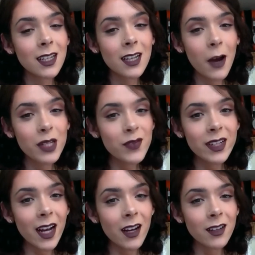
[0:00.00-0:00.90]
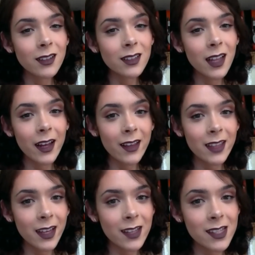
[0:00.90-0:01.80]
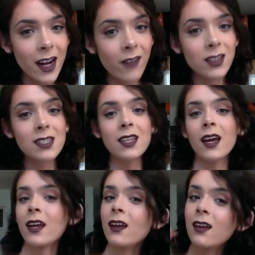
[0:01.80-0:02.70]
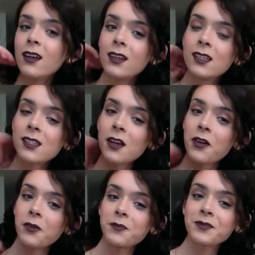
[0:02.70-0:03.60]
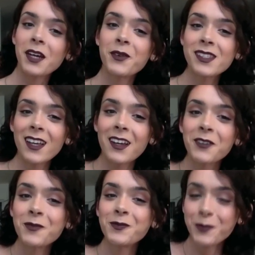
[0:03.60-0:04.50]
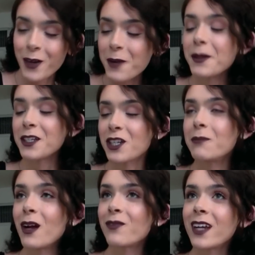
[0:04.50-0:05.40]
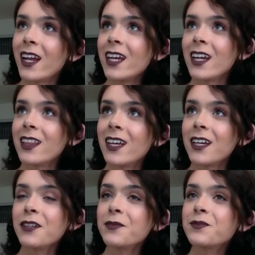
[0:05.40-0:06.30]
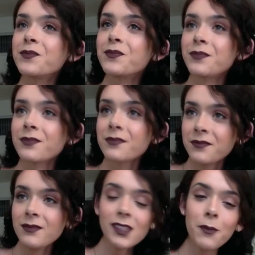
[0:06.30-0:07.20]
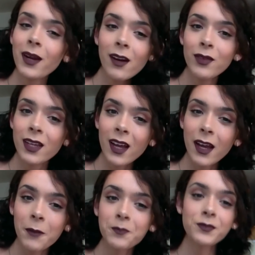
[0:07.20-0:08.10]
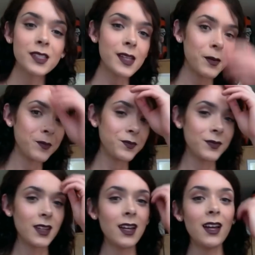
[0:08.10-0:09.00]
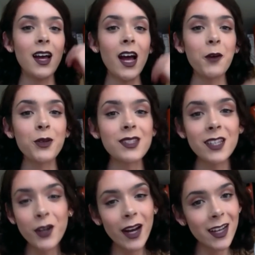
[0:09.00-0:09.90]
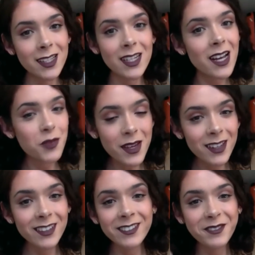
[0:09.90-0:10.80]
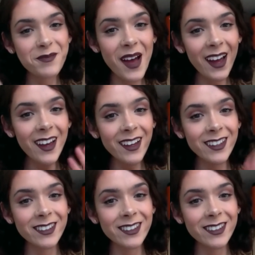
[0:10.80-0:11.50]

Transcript: I always forget like things that I have to say. So I was like, want to make sure I'm not forgetting anything, but I don't think I am. So I will see you guys next week. Bye.